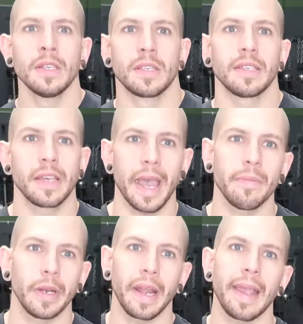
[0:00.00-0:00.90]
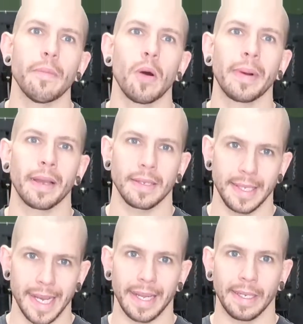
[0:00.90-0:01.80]
So that's your 8-minute EMOM
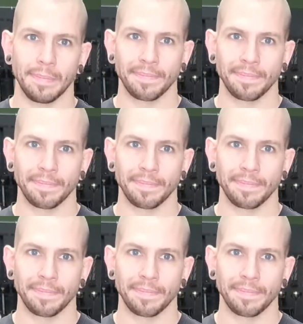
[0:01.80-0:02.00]
done.